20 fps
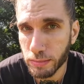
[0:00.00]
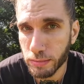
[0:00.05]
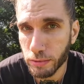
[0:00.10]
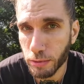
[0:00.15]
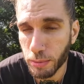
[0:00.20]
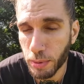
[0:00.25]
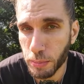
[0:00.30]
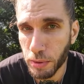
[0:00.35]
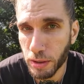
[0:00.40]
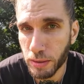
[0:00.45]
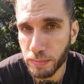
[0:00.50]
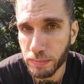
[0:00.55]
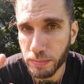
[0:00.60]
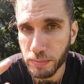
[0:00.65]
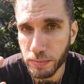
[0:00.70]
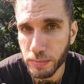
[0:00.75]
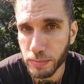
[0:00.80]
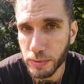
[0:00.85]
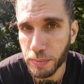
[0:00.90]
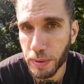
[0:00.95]
Remember,
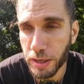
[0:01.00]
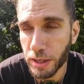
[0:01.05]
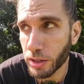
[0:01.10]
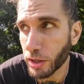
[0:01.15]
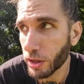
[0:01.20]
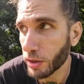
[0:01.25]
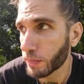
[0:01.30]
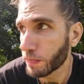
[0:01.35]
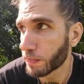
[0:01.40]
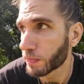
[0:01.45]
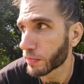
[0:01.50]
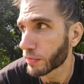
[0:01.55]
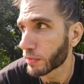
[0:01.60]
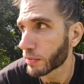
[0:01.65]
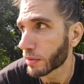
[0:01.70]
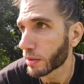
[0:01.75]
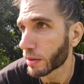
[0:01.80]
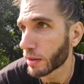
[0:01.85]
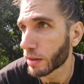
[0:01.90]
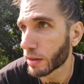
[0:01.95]
it's me and you.
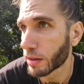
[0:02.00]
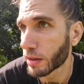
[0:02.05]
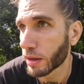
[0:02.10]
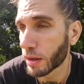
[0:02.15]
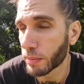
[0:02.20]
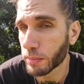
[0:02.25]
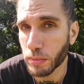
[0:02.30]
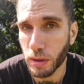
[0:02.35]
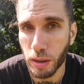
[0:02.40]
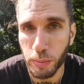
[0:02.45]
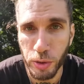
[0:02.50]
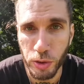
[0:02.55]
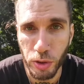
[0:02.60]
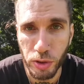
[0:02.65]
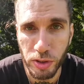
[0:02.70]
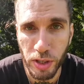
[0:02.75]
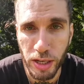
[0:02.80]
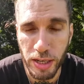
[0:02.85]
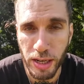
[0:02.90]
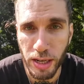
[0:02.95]
I'm, I'm on your
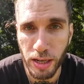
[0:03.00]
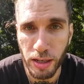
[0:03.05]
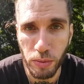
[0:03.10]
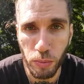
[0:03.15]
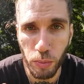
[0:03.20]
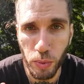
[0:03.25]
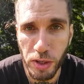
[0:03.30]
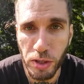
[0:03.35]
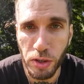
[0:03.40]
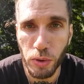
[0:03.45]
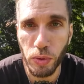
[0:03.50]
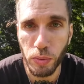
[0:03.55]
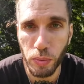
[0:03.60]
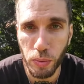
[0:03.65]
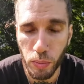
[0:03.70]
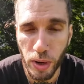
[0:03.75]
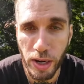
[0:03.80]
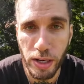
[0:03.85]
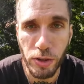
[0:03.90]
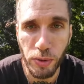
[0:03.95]
side here. When you
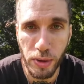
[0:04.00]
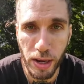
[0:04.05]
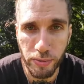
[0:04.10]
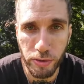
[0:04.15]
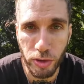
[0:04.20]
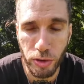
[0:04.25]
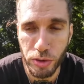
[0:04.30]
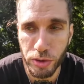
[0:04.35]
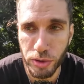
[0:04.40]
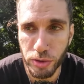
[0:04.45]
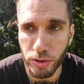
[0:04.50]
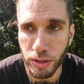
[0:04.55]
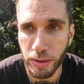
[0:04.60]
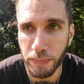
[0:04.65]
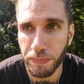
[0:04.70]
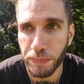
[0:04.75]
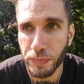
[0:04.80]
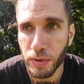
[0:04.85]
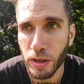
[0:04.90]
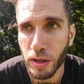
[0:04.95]
when you have your lucid
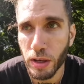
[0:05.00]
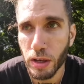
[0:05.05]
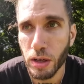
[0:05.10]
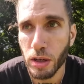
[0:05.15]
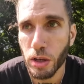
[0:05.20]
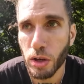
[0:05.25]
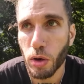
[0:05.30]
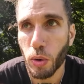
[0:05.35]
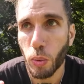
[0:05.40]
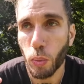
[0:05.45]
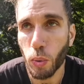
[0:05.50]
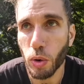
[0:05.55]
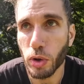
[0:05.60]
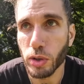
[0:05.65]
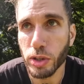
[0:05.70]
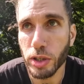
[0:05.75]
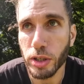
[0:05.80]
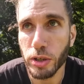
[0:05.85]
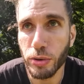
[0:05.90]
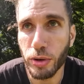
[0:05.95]
dream,
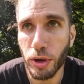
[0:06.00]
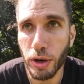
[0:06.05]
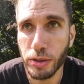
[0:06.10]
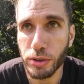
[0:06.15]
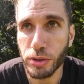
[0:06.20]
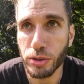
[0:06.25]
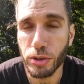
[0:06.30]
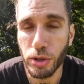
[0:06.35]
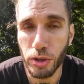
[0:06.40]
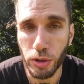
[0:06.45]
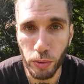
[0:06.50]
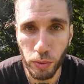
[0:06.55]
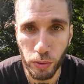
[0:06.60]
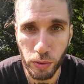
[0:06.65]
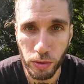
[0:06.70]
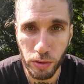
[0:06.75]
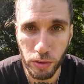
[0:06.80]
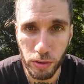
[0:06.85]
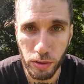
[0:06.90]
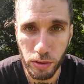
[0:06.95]
what are you going to do
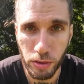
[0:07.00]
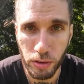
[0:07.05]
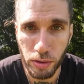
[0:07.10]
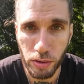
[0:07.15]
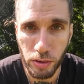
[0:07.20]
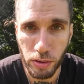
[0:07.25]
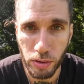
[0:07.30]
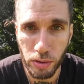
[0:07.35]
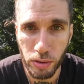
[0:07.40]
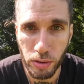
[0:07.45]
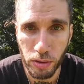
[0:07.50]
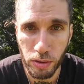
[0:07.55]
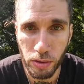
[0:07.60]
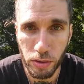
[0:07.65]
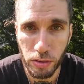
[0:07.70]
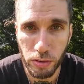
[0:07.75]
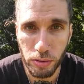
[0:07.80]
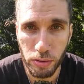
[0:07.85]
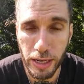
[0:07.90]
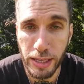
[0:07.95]

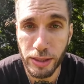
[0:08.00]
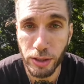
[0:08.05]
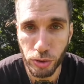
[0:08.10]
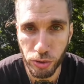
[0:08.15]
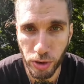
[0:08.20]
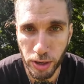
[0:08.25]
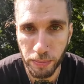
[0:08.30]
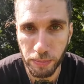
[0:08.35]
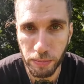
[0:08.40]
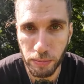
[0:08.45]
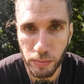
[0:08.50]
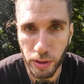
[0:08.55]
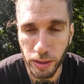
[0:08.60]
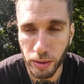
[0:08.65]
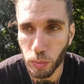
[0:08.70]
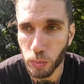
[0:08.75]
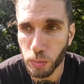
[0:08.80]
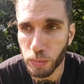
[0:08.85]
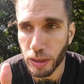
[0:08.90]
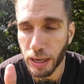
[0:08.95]
in the dream?
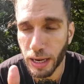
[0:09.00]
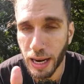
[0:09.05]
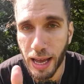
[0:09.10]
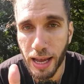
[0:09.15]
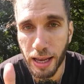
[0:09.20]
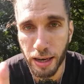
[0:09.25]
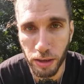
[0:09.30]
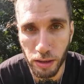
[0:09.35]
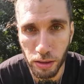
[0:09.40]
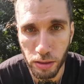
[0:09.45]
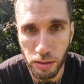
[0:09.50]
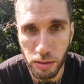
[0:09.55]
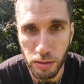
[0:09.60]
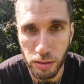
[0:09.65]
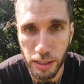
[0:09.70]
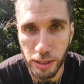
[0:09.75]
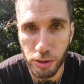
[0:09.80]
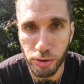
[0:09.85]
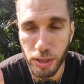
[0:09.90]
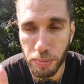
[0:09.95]
Like plan,
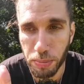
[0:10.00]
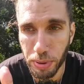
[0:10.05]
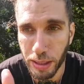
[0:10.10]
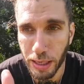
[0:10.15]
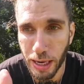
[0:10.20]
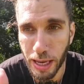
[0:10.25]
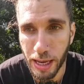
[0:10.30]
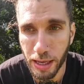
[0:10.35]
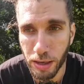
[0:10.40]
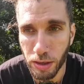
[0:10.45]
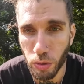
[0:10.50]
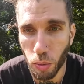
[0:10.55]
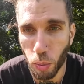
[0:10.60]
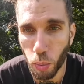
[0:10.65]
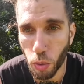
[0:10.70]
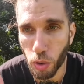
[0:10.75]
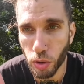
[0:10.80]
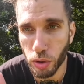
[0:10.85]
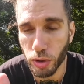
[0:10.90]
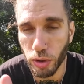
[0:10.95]
literally plan
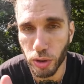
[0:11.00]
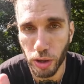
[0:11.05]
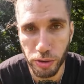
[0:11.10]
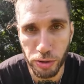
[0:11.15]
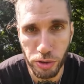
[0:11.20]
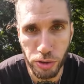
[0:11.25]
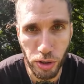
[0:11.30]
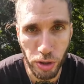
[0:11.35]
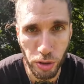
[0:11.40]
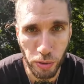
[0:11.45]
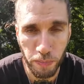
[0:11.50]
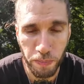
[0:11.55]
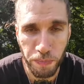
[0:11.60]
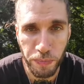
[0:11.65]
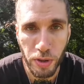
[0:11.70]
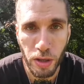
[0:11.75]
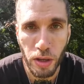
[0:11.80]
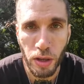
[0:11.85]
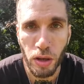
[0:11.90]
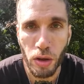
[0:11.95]
what you're going to do.
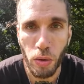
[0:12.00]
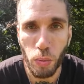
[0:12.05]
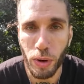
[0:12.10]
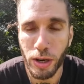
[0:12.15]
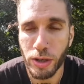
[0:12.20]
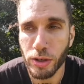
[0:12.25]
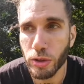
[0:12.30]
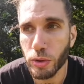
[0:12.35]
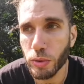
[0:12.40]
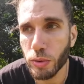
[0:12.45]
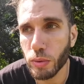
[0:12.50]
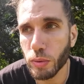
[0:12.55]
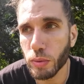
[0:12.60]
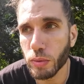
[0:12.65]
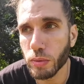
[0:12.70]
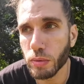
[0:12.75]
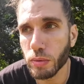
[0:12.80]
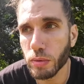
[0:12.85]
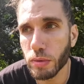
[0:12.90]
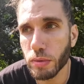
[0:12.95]
When you
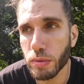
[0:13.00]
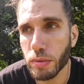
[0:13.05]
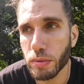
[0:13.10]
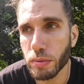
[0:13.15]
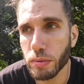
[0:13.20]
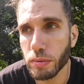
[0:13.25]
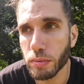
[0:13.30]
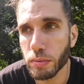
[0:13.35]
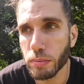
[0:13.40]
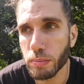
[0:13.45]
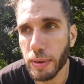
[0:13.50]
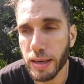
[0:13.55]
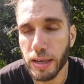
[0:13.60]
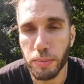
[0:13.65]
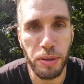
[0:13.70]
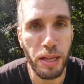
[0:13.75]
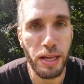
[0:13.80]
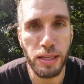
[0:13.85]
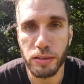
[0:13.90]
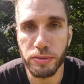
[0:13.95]

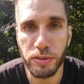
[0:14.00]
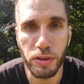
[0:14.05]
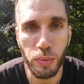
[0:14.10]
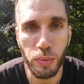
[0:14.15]
make plans for